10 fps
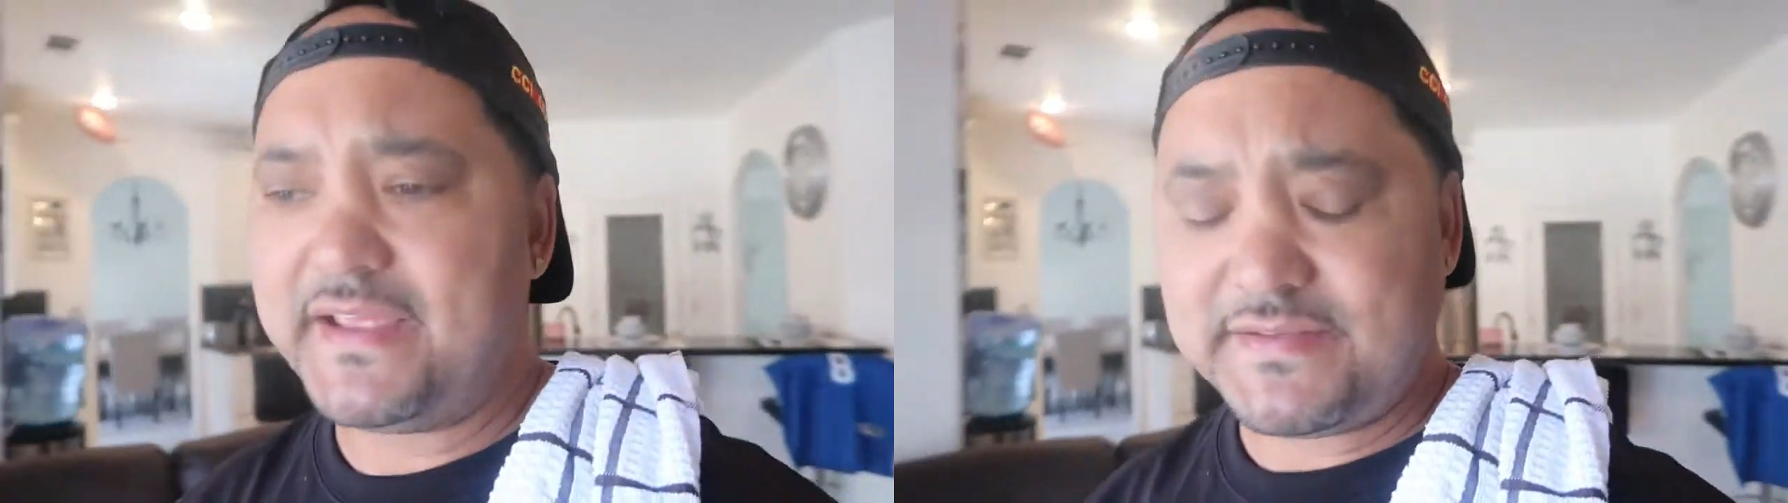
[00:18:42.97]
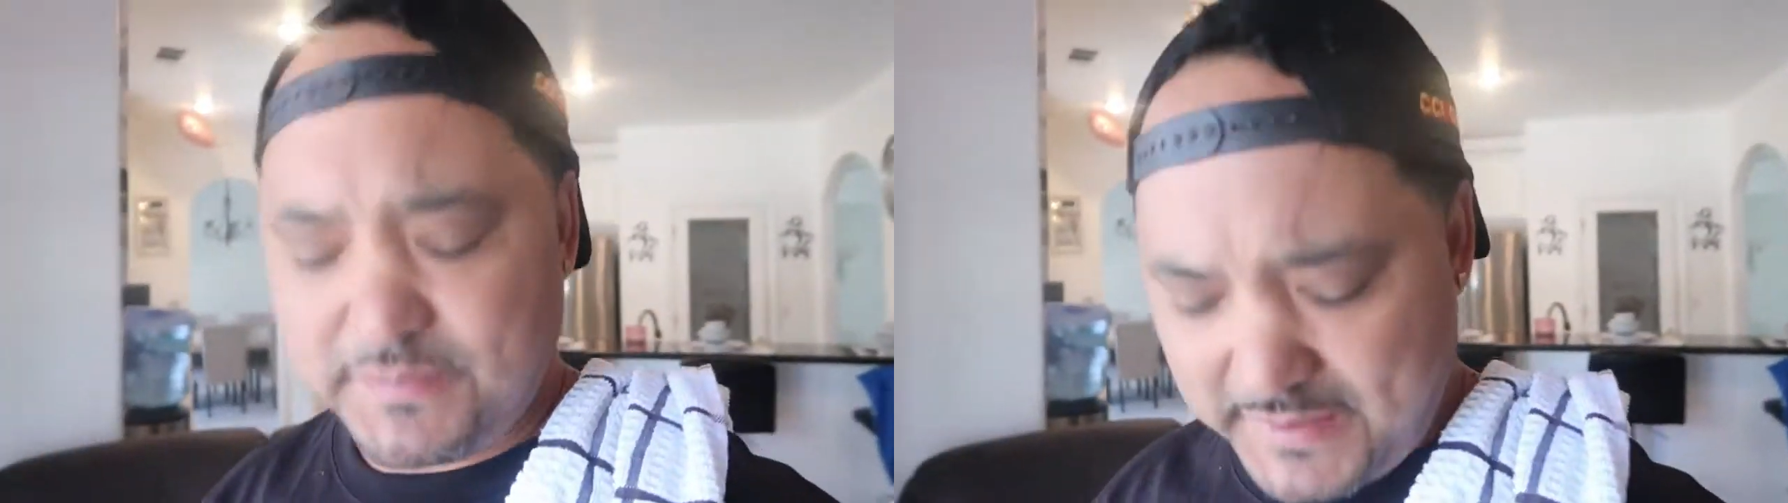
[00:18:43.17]

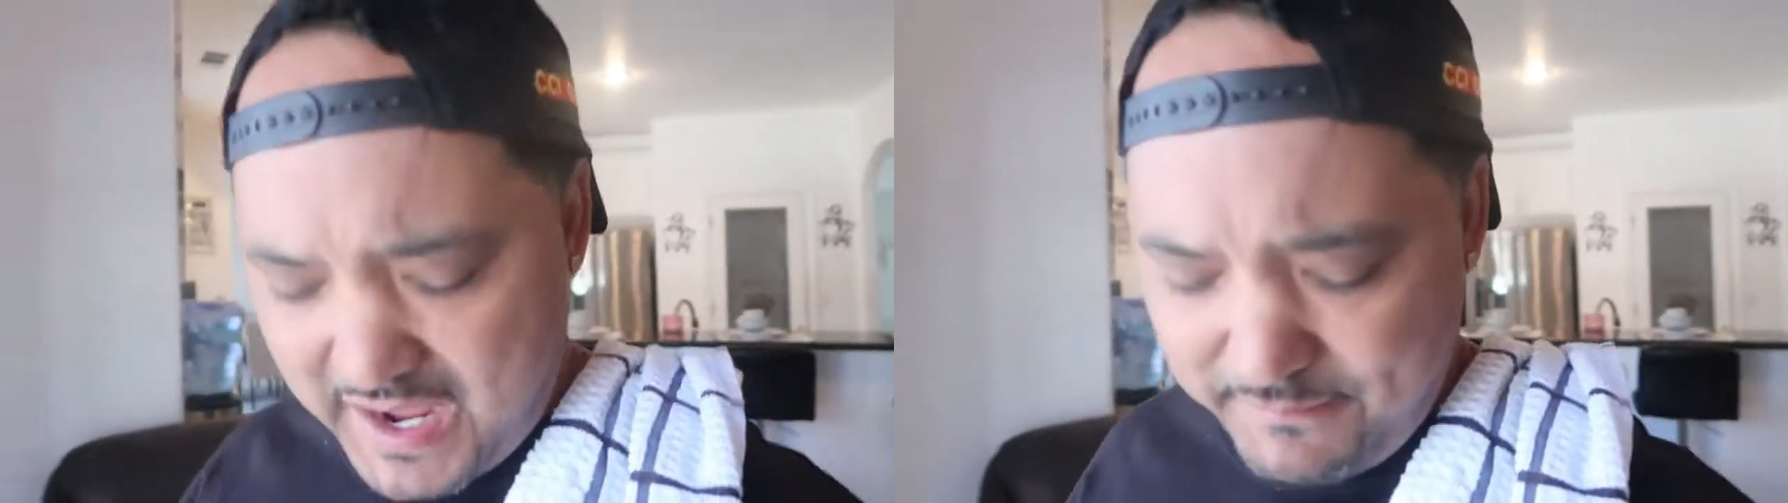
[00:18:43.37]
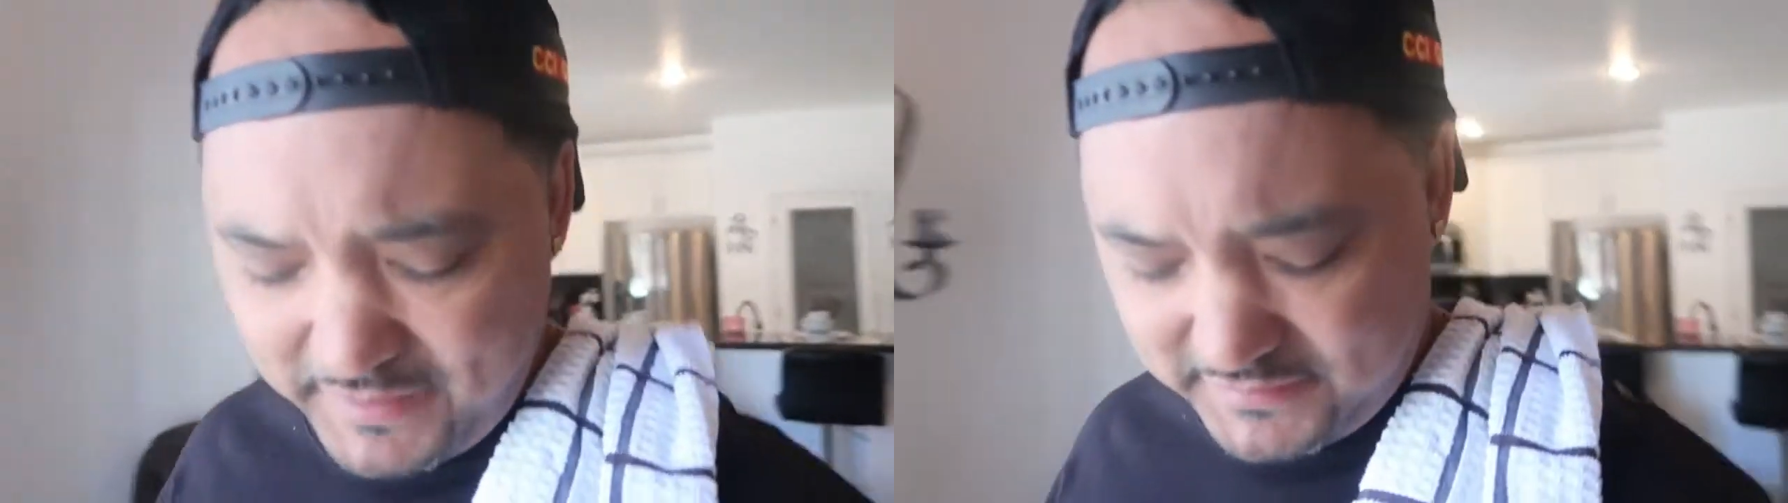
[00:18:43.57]
Leave some
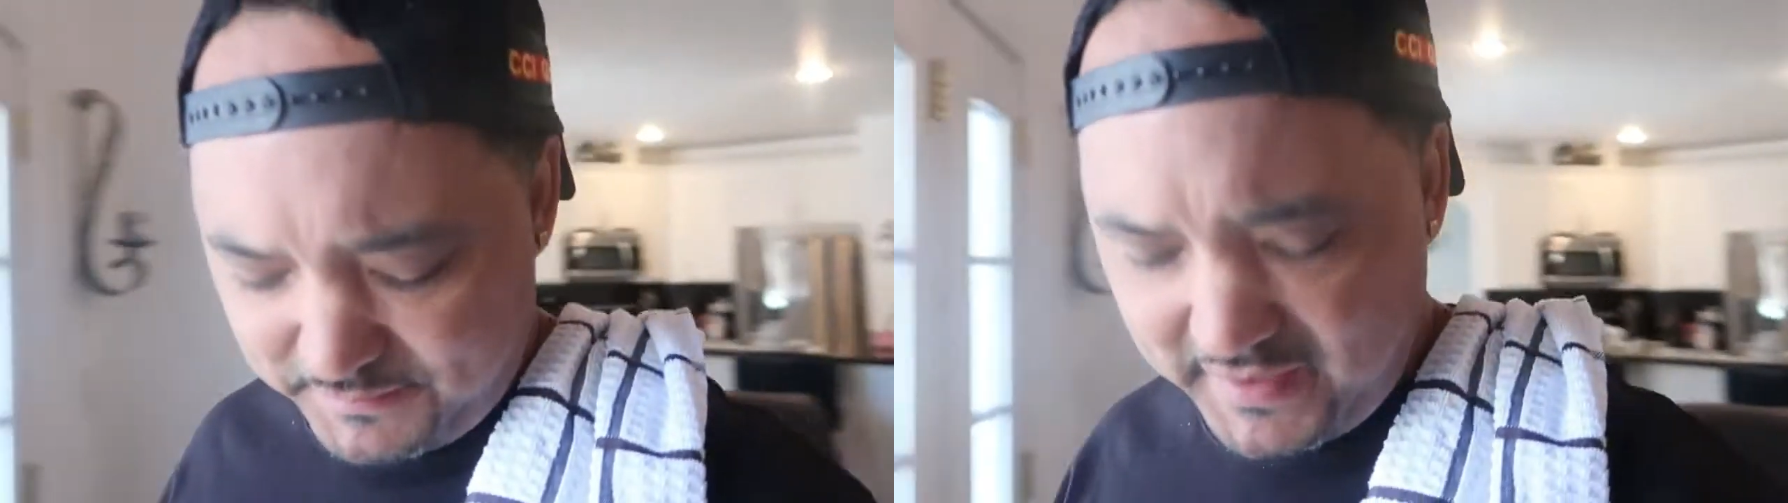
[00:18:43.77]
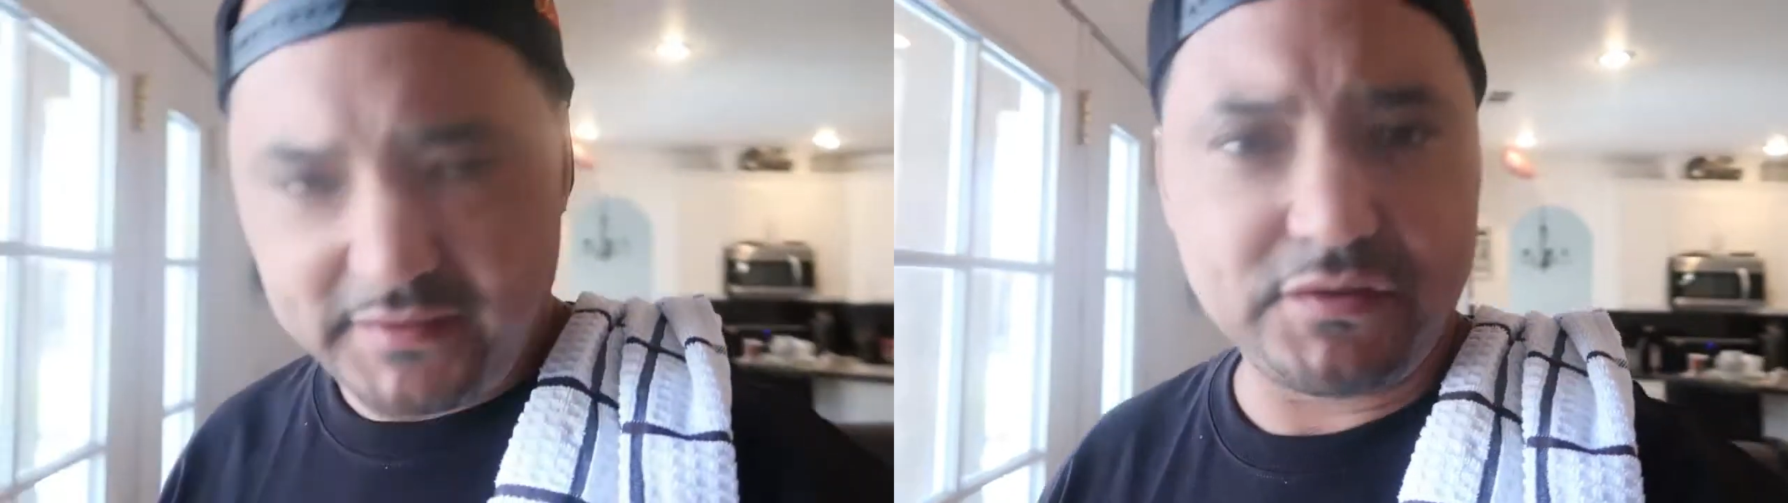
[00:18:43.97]
comments,
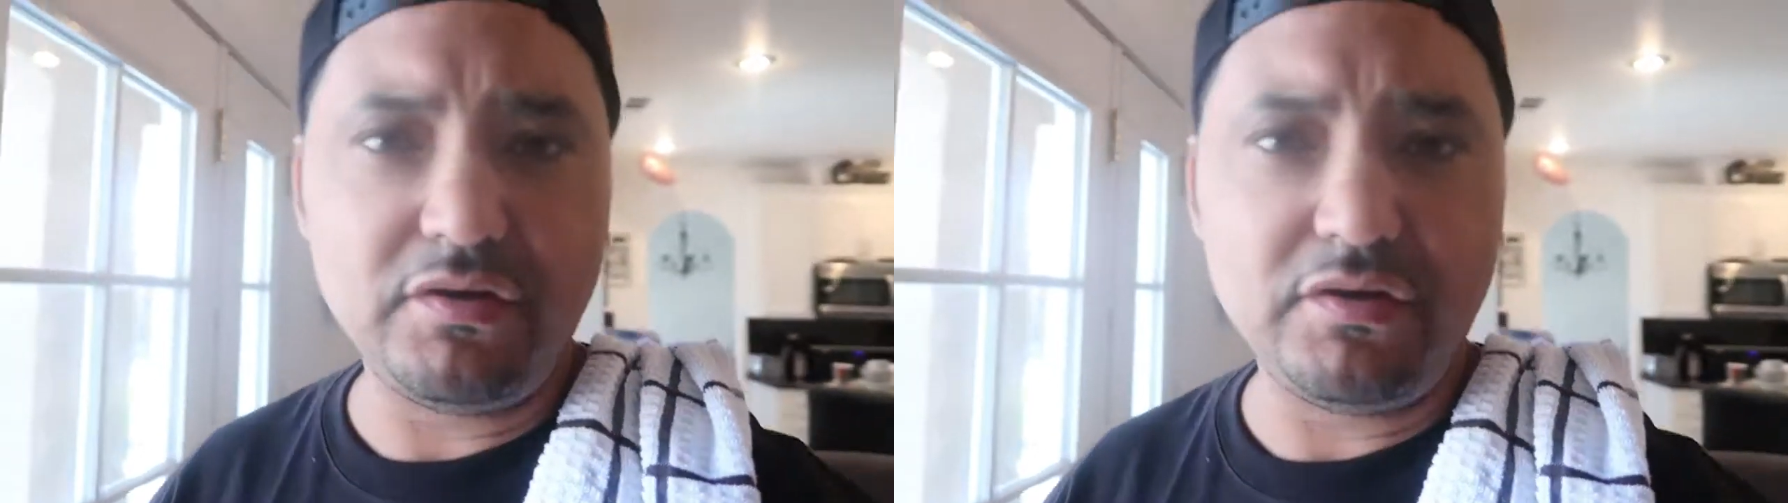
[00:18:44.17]
man.